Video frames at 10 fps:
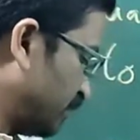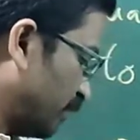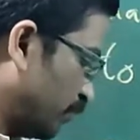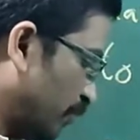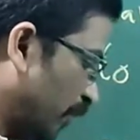
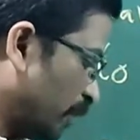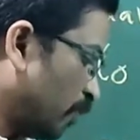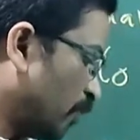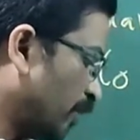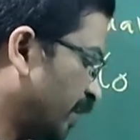from
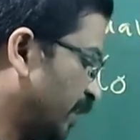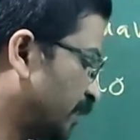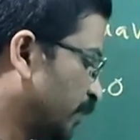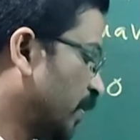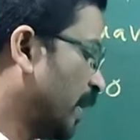one body
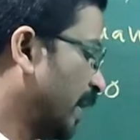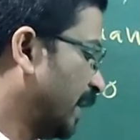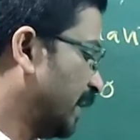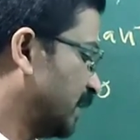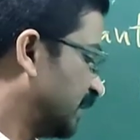to
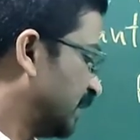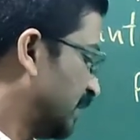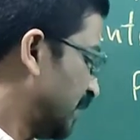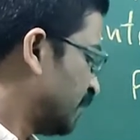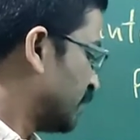
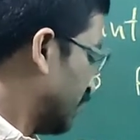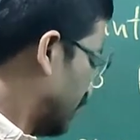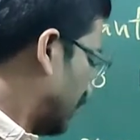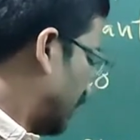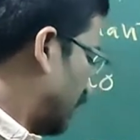
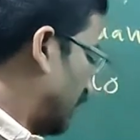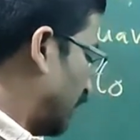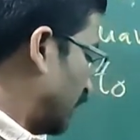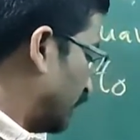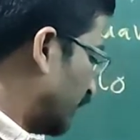another
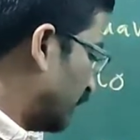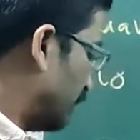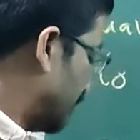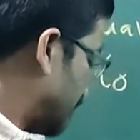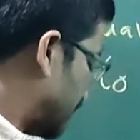will
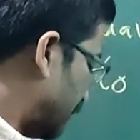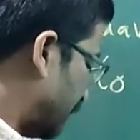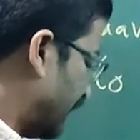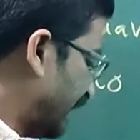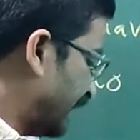be
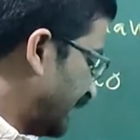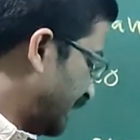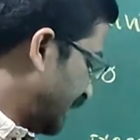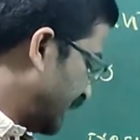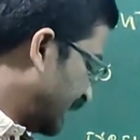some
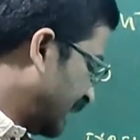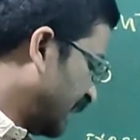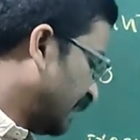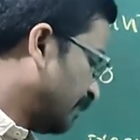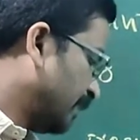
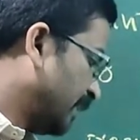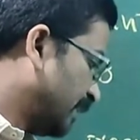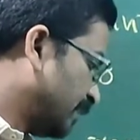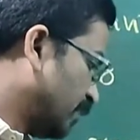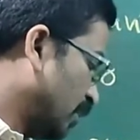integral
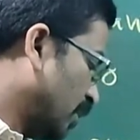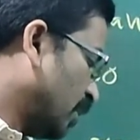multiple